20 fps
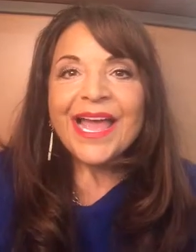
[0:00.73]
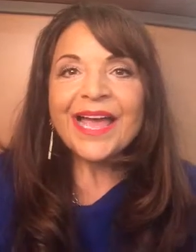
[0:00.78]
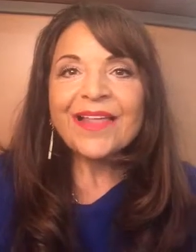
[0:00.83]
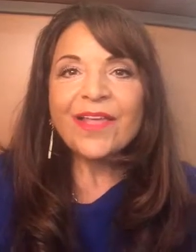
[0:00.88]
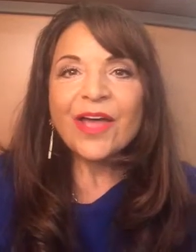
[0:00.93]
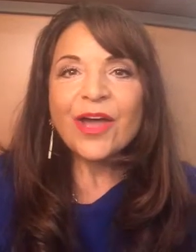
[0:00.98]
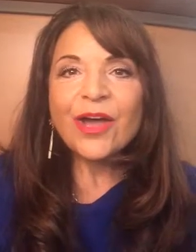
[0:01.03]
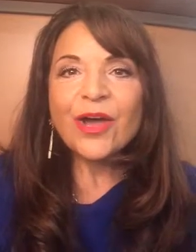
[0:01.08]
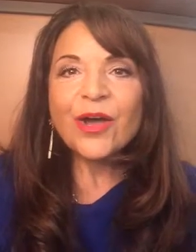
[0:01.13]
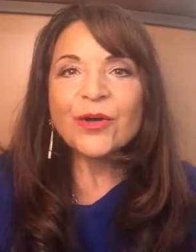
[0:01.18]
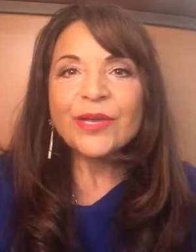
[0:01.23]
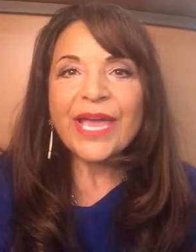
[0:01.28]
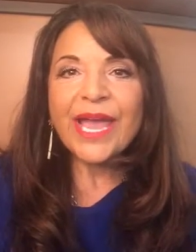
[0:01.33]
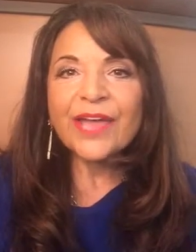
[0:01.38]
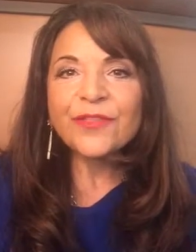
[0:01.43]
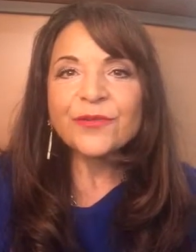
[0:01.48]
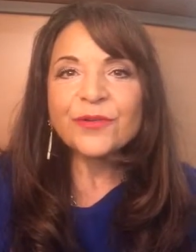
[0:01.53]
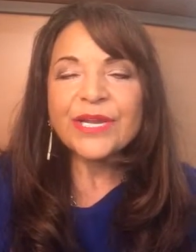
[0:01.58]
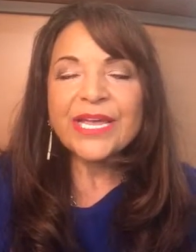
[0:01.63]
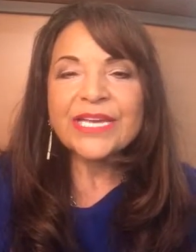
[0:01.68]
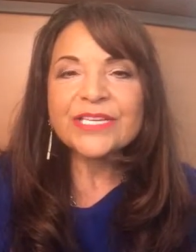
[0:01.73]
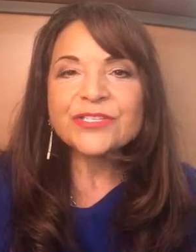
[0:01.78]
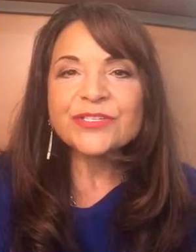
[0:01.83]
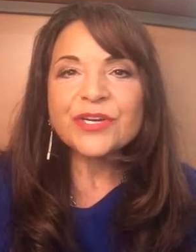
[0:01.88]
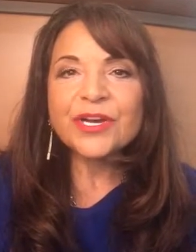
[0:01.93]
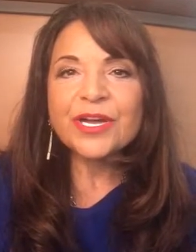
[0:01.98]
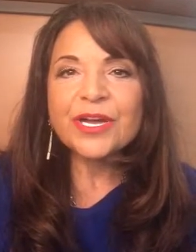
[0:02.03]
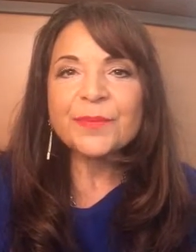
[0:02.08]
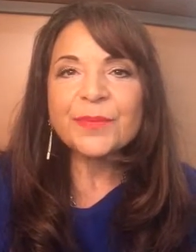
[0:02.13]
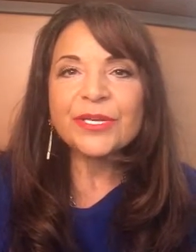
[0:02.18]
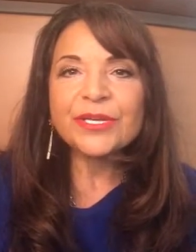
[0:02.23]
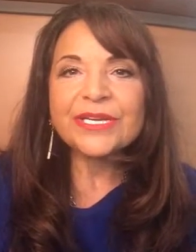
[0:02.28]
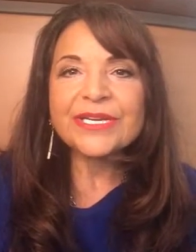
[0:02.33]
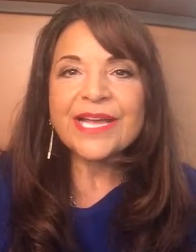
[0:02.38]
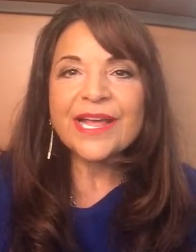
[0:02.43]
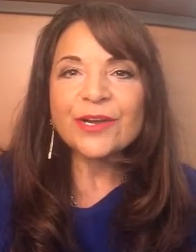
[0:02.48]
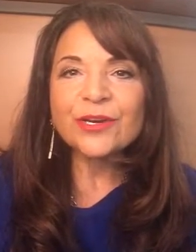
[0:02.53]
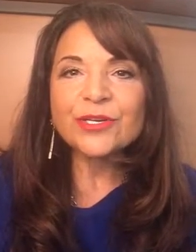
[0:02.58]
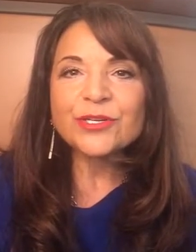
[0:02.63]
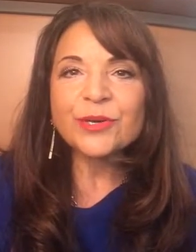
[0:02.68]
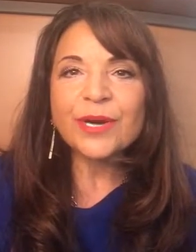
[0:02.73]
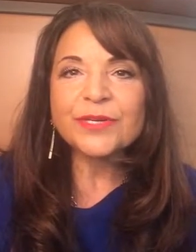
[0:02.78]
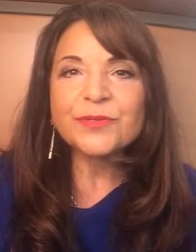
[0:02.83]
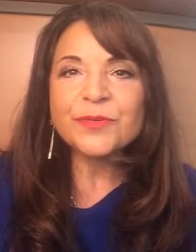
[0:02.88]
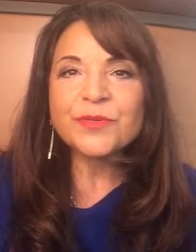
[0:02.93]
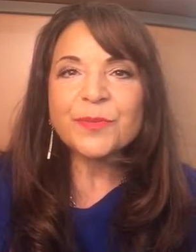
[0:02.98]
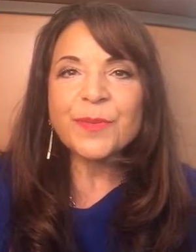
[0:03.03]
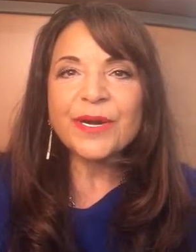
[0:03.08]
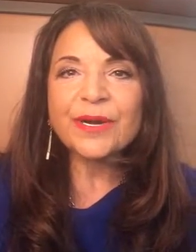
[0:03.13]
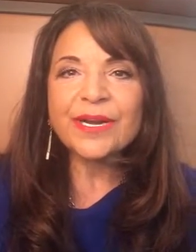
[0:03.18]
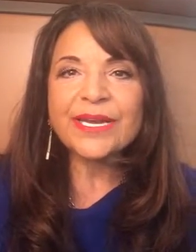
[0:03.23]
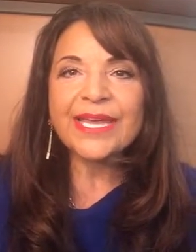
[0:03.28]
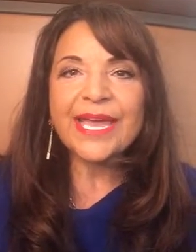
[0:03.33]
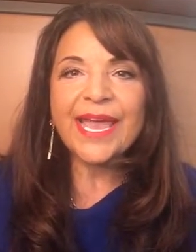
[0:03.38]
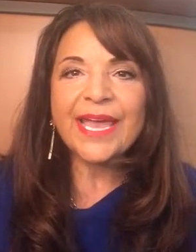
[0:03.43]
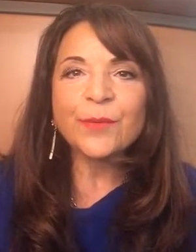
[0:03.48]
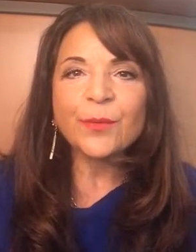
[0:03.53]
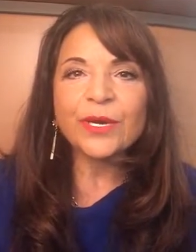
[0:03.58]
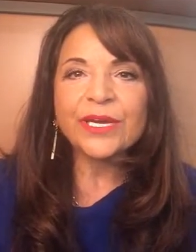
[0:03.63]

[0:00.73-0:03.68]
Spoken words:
Hello, Catherine Engstrom, Million Dollar Director with Mary Kay.